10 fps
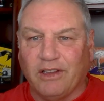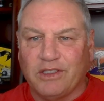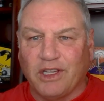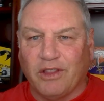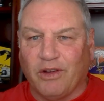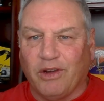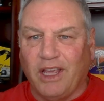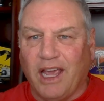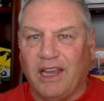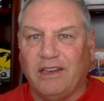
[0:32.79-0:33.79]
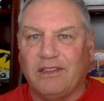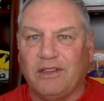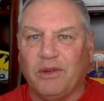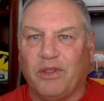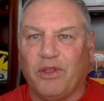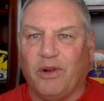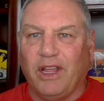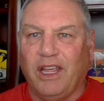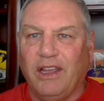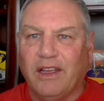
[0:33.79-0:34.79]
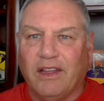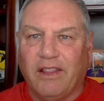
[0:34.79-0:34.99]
losing 38-30,